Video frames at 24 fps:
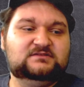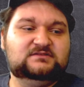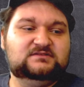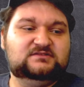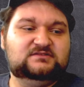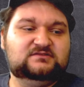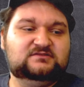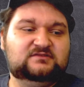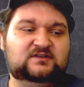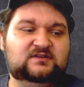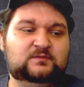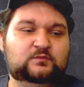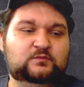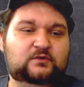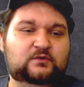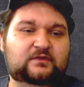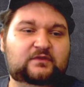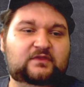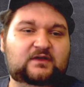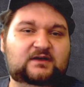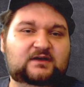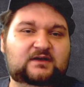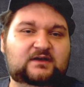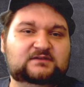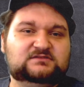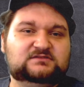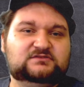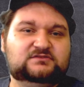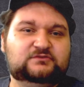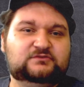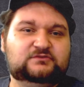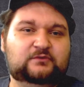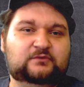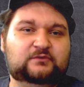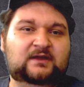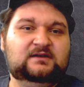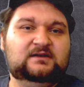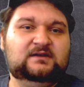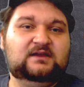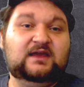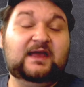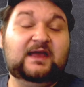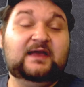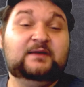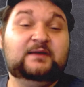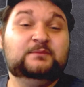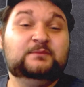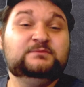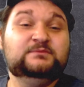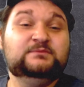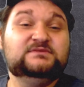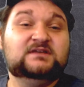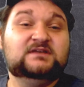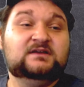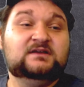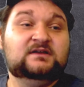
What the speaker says: stream with Scrain Games,